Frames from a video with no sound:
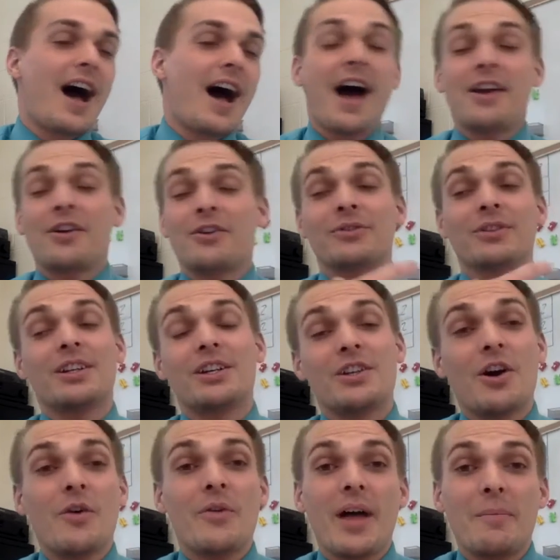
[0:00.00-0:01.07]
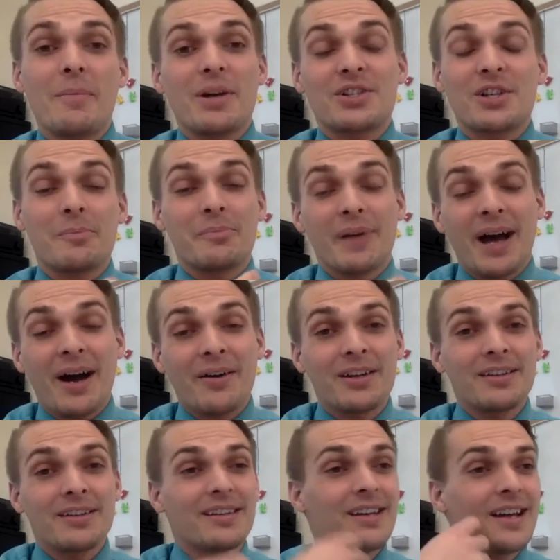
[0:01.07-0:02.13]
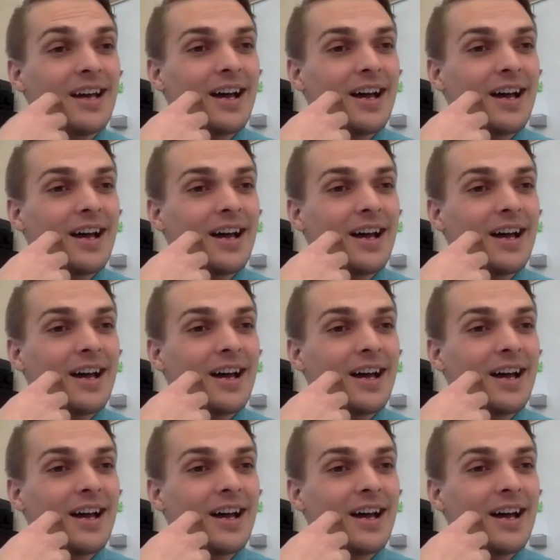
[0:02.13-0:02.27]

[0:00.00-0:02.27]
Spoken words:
I don't really know that much about it,